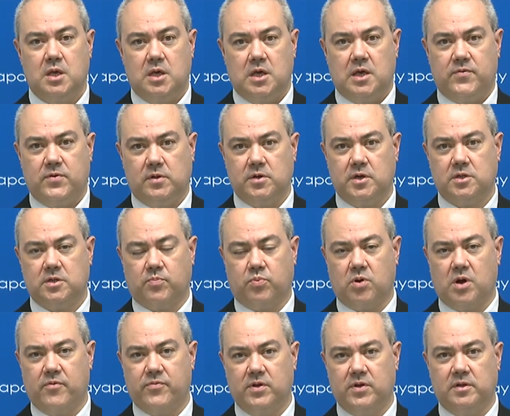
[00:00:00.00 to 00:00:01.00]
If you look at the
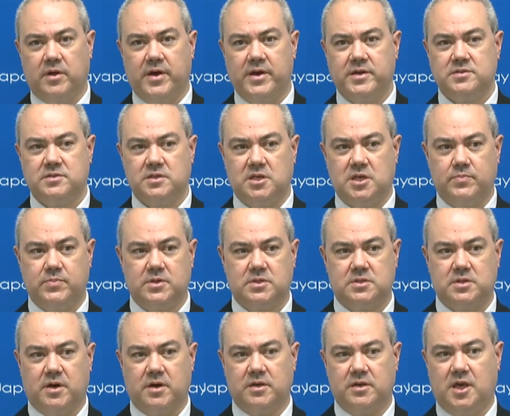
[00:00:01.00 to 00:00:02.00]
profit lines,
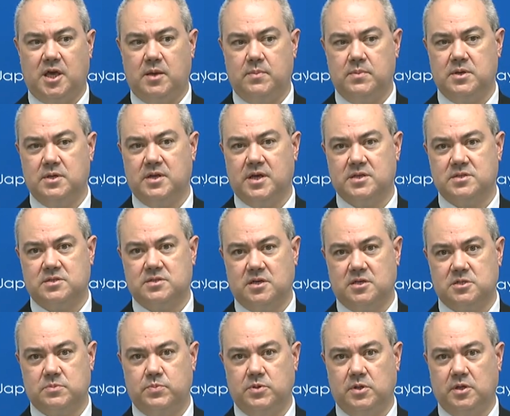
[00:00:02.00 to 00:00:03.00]
EBITDA came in at a
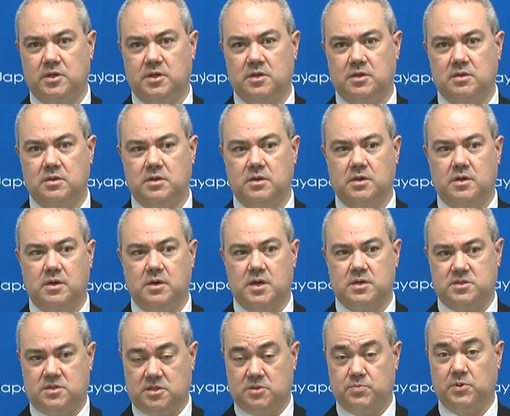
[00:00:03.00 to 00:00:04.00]
6 billion
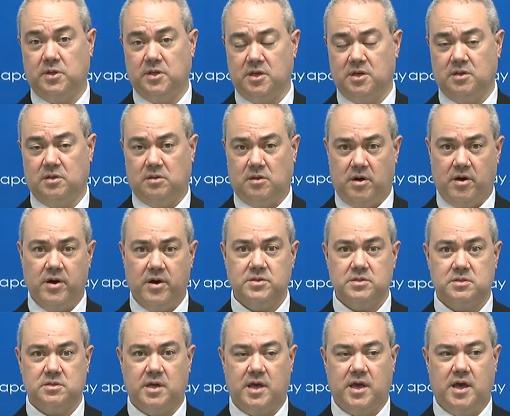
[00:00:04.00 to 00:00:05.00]

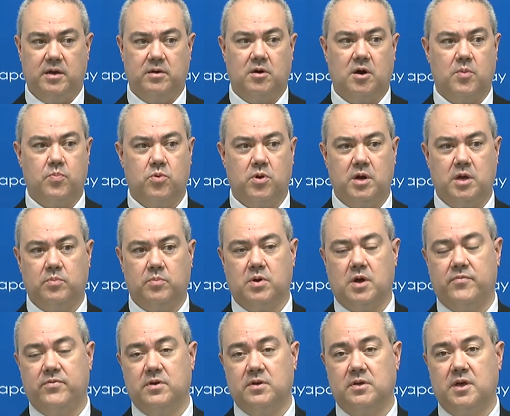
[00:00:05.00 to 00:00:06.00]
loss, and operating
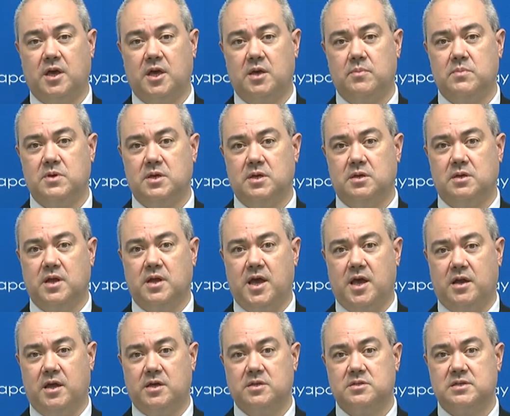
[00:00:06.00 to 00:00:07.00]
profit came in
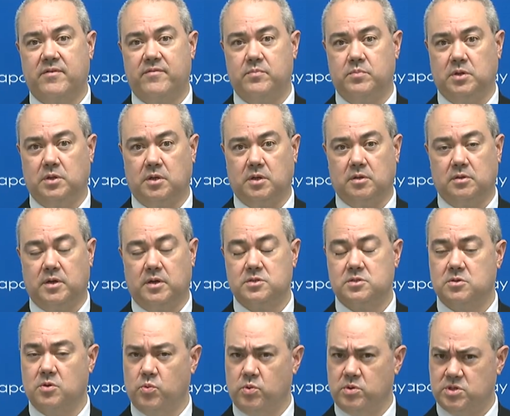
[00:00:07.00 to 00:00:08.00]
at a 7 billion loss.
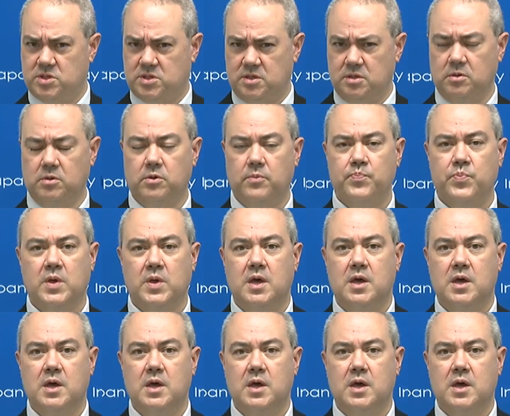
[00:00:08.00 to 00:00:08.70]
So we're still